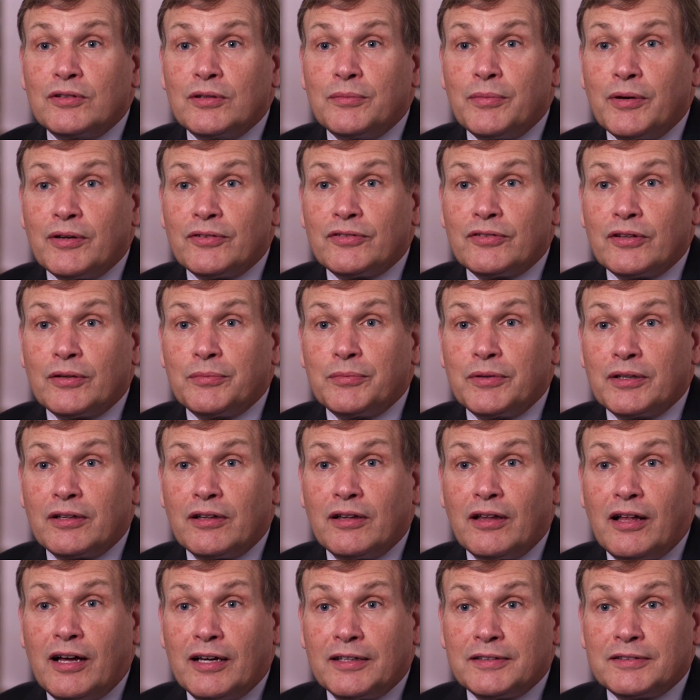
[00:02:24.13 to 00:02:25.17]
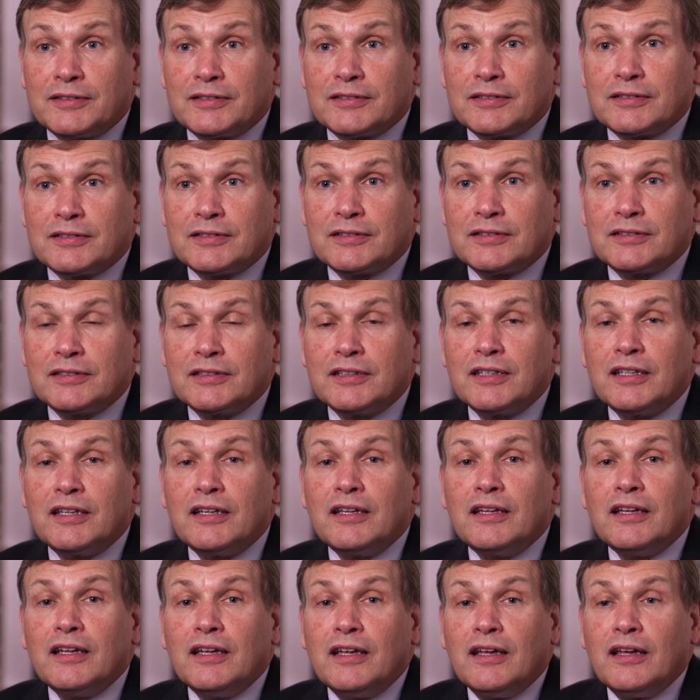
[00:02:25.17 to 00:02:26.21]
to bust up the clot.
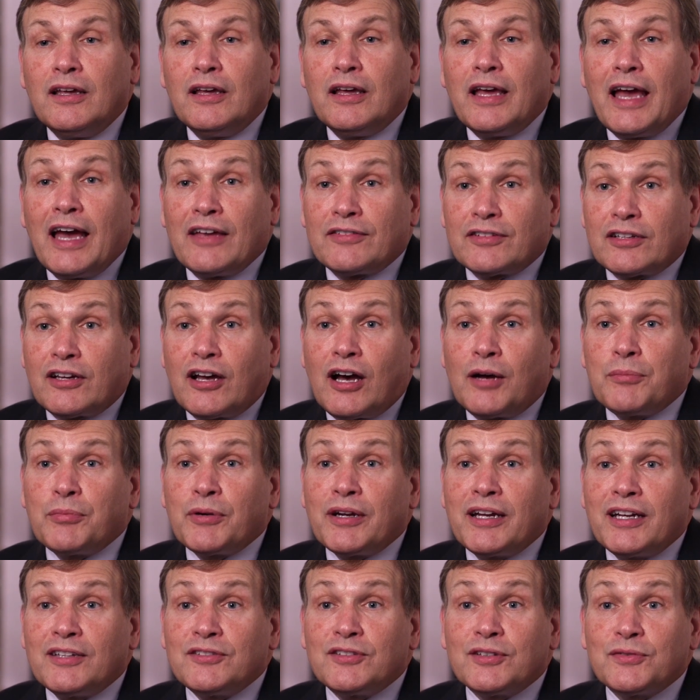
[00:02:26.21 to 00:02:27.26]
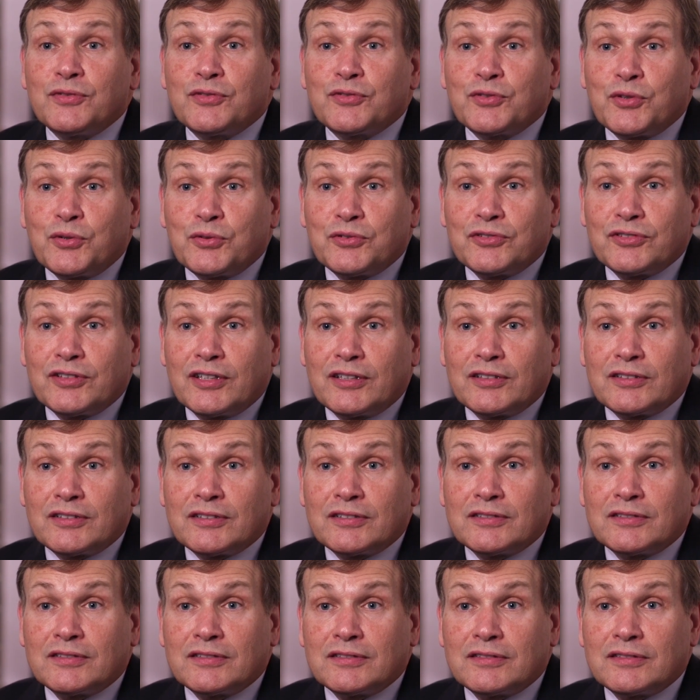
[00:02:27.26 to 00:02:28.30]
As a comprehensive stroke center,